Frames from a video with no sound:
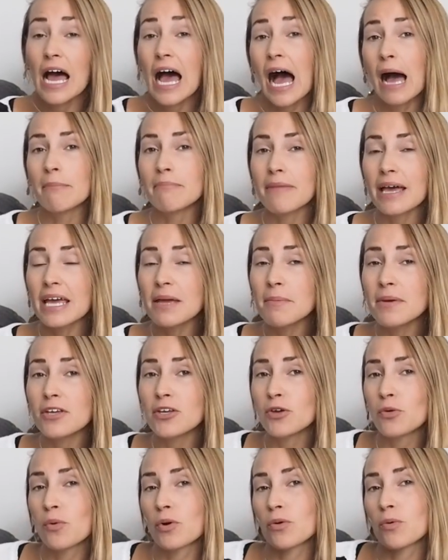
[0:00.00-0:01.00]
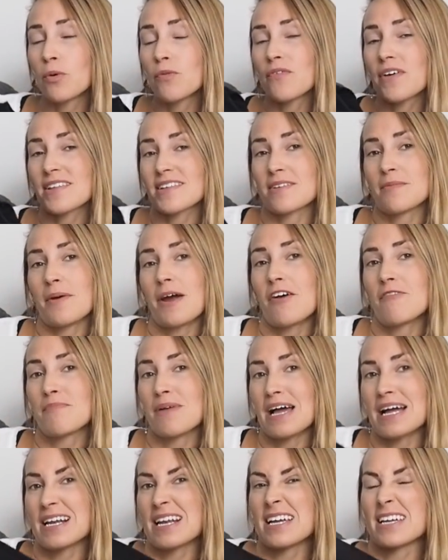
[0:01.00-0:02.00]
and maybe you want to invest in a pair of
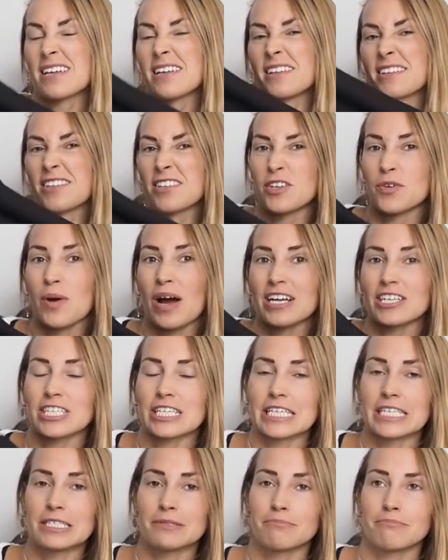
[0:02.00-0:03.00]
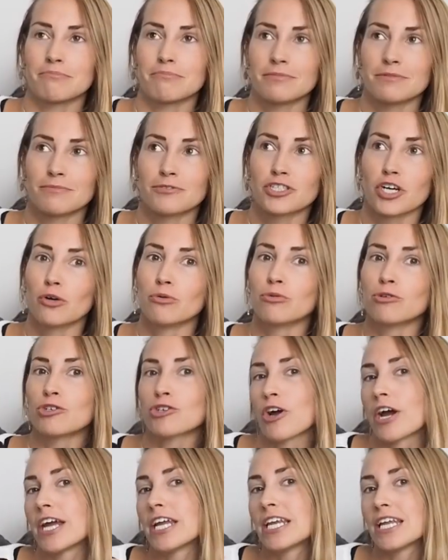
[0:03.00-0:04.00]
black leggings that you actually don't
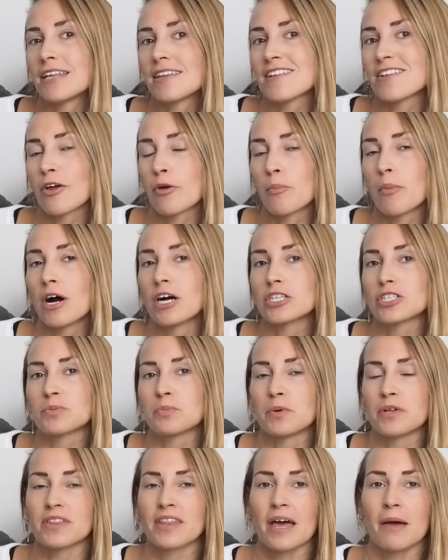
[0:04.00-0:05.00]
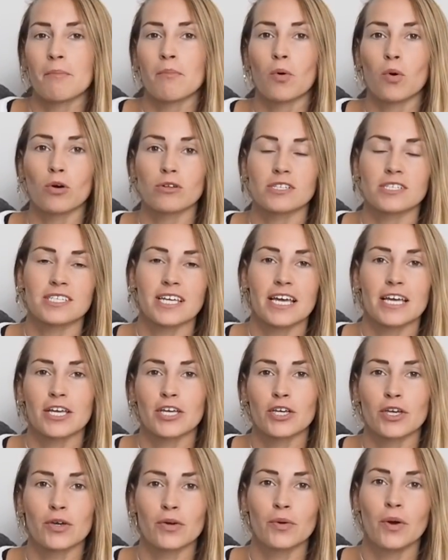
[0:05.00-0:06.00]
train in so much, but they're more to
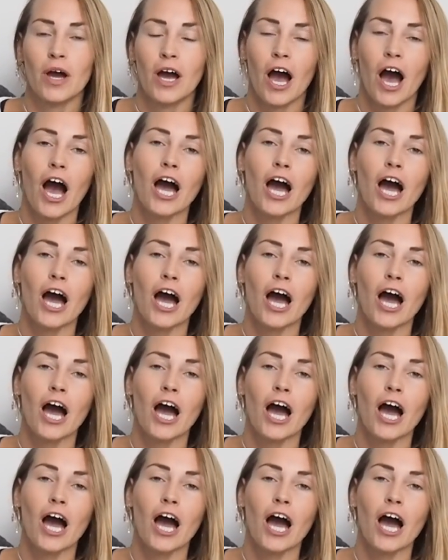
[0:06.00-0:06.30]
take you,